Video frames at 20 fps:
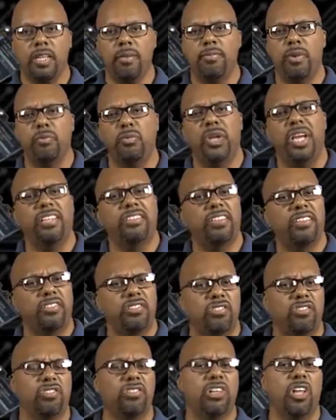Memory
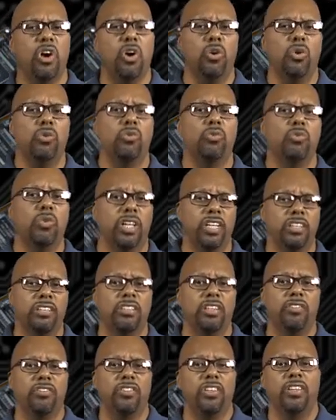access is slow
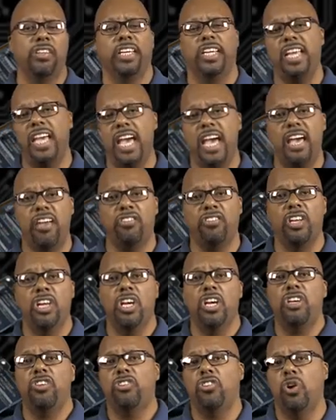relative to the cache.
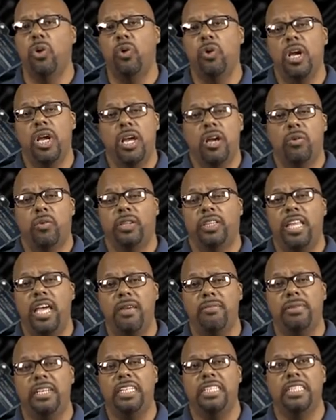So what
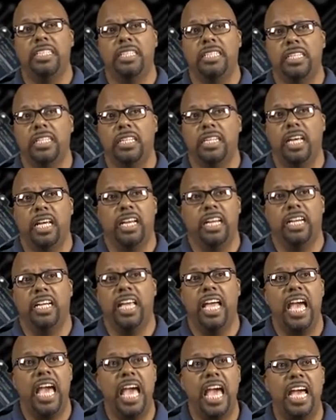that means is that in a
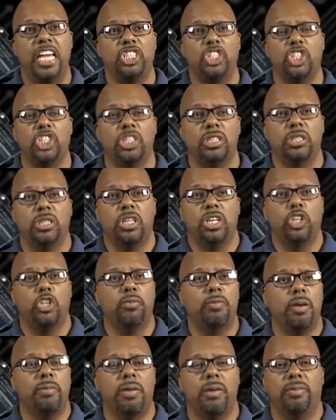cache,
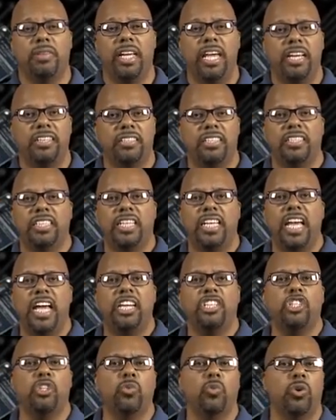you might be able to access a
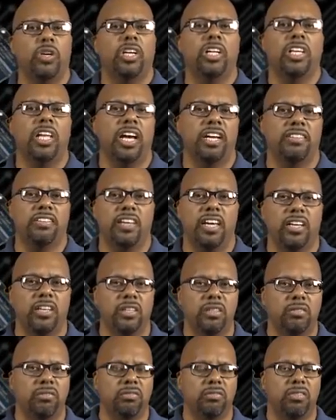cache in 1 clock
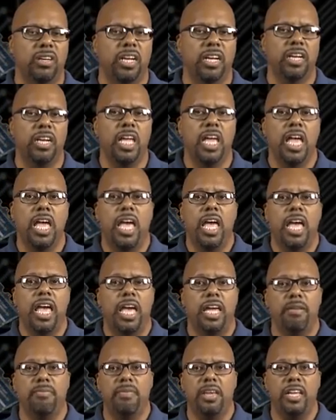cycle, right?
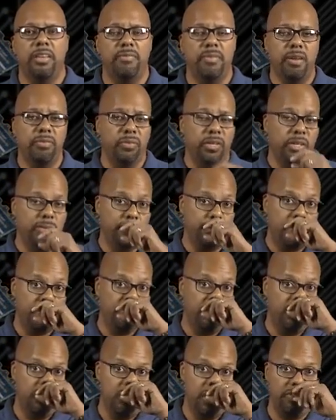And main memory,
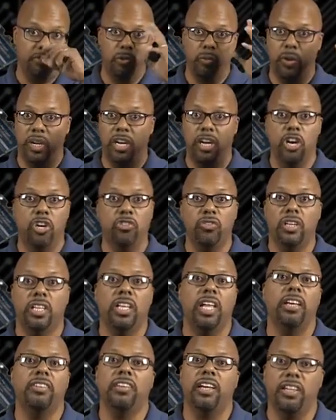maybe you have to wait 100
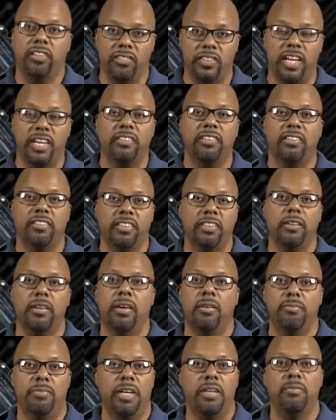clock cycles to access
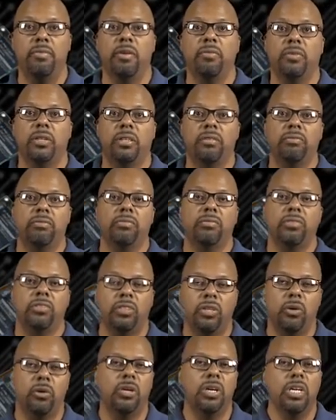a main memory.
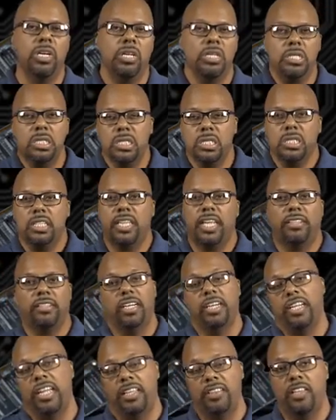So
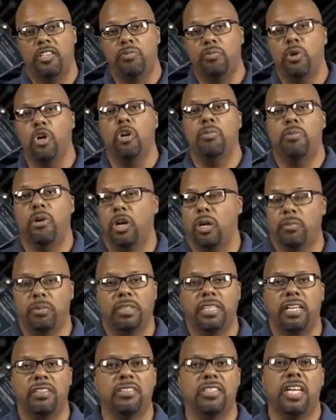again, that's ballpark,
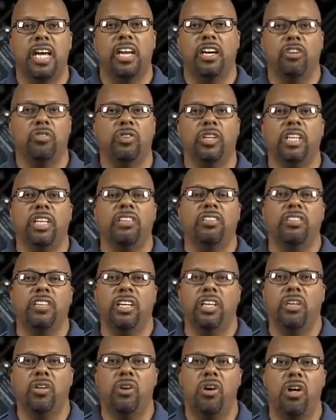but that's not
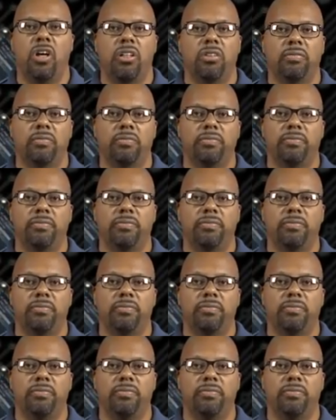unrealistic at all.